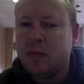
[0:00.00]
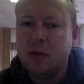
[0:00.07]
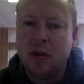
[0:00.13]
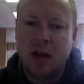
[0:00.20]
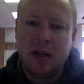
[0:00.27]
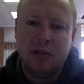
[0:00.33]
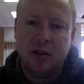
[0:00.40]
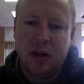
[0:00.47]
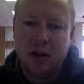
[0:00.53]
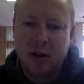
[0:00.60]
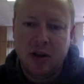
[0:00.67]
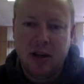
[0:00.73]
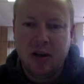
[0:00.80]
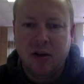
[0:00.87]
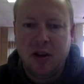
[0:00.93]
Okay, so they're
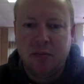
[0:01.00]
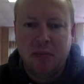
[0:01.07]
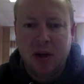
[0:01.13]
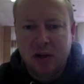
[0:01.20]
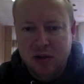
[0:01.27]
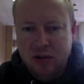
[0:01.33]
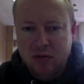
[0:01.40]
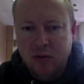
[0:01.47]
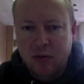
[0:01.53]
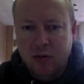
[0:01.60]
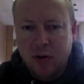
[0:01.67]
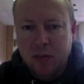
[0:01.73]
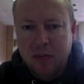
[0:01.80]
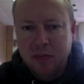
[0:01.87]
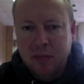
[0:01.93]
going to get on the Bug
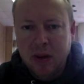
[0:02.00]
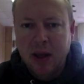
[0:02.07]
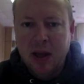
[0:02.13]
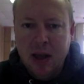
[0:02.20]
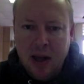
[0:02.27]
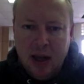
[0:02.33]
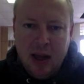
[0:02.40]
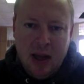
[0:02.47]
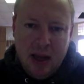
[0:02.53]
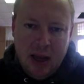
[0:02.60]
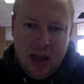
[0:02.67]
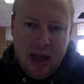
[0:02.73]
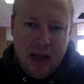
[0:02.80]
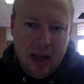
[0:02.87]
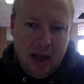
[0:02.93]
Swarm,
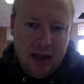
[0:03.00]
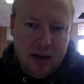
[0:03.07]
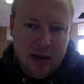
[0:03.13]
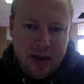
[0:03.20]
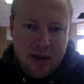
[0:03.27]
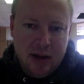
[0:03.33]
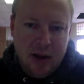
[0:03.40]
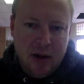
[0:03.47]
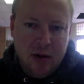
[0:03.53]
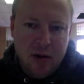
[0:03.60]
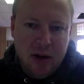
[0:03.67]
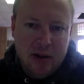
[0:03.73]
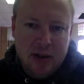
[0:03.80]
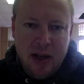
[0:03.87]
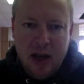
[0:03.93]
and they're going
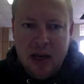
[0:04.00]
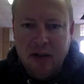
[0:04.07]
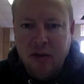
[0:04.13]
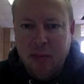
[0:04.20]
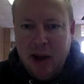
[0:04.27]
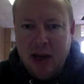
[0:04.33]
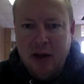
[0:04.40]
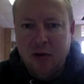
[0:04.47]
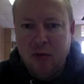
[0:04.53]
to tell everybody